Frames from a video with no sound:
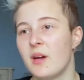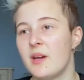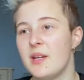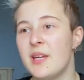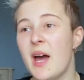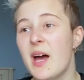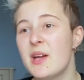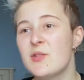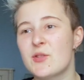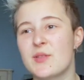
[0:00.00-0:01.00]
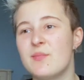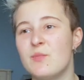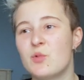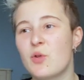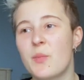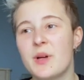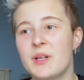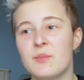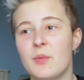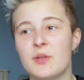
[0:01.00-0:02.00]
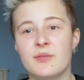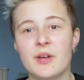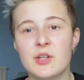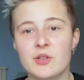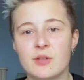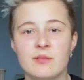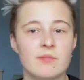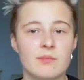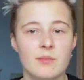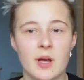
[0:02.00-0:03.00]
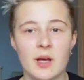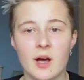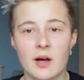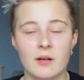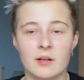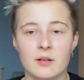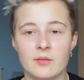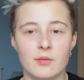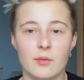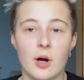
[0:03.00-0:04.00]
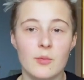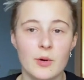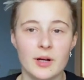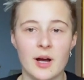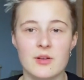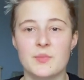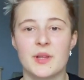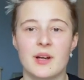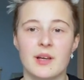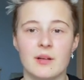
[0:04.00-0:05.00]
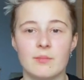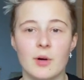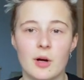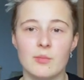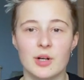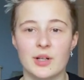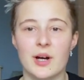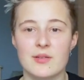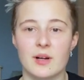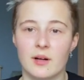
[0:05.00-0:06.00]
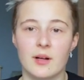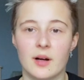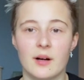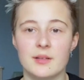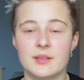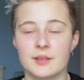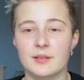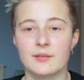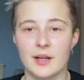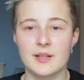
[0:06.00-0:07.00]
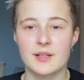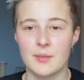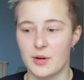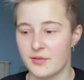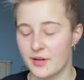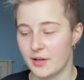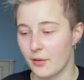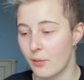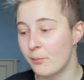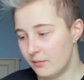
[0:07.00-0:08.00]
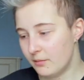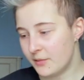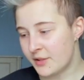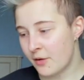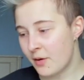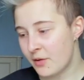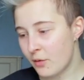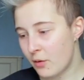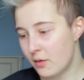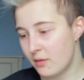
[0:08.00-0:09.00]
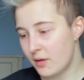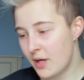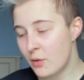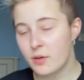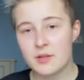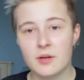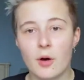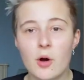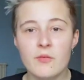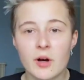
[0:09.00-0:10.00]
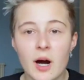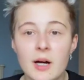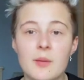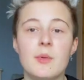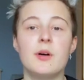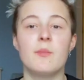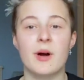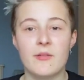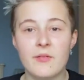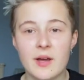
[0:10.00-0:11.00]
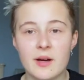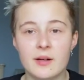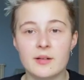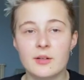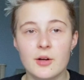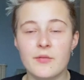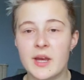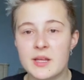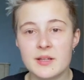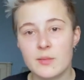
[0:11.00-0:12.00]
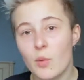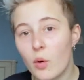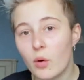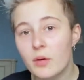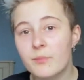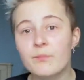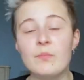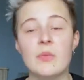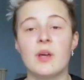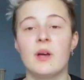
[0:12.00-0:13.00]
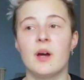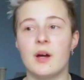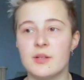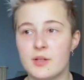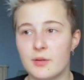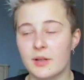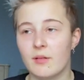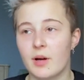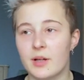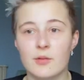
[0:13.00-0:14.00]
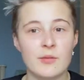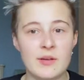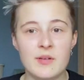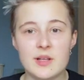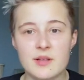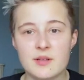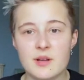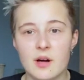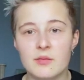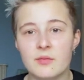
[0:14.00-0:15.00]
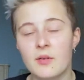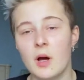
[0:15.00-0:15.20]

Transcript: Yeah, just dropping motivation for home workouts, but then again, home workouts are kind of hard to like stay motivated on. So I thought, in order to overcome my fear of eating more and doing like refeeds and stuff,